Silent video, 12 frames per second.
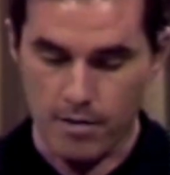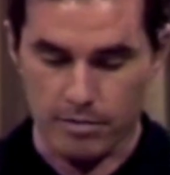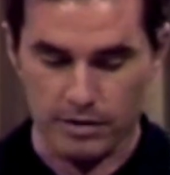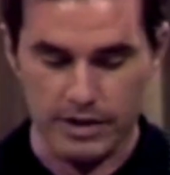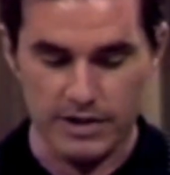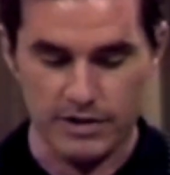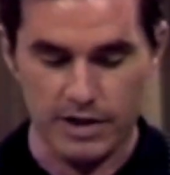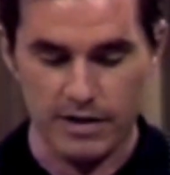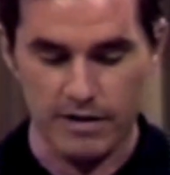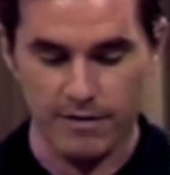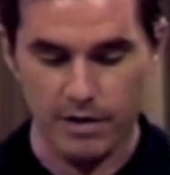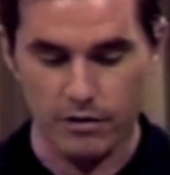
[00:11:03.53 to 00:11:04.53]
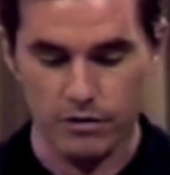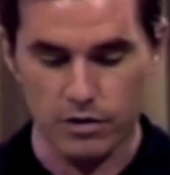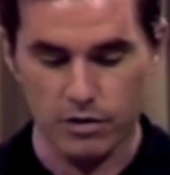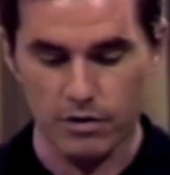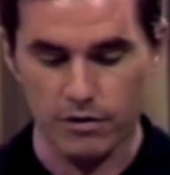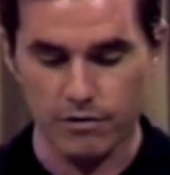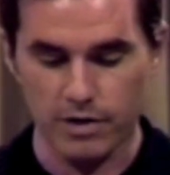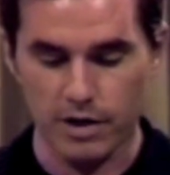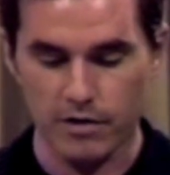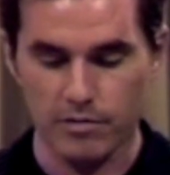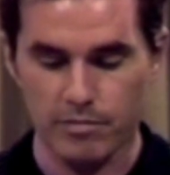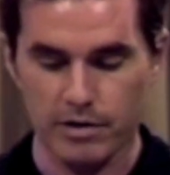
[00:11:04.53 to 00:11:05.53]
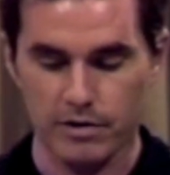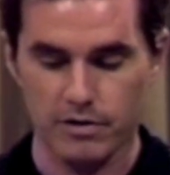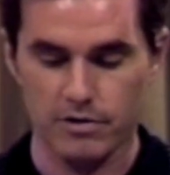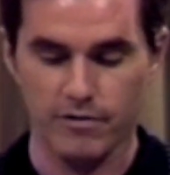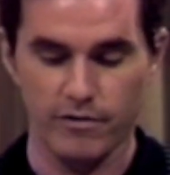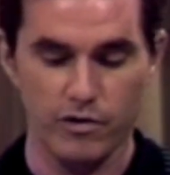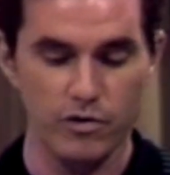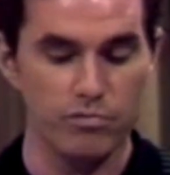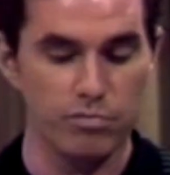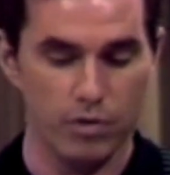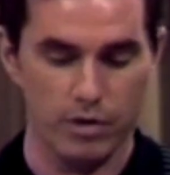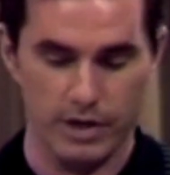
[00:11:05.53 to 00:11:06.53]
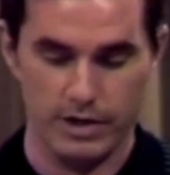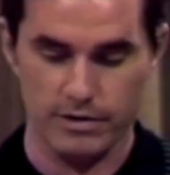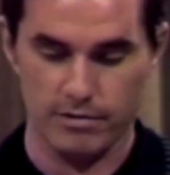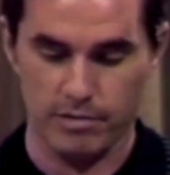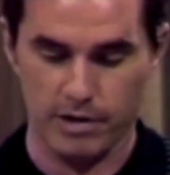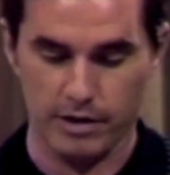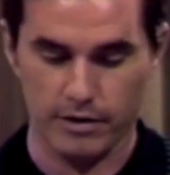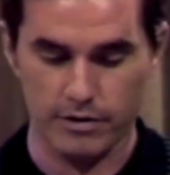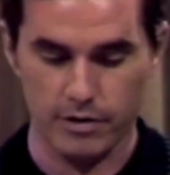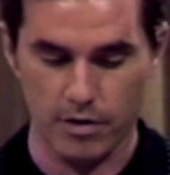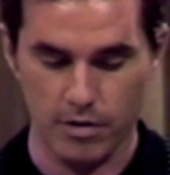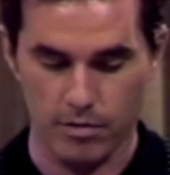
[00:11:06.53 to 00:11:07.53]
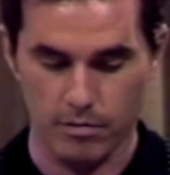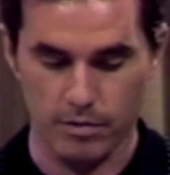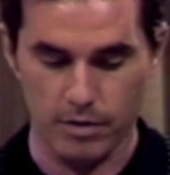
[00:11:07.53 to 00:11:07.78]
Police say they found 200 to 300 pictures of nude boys in Parker's home.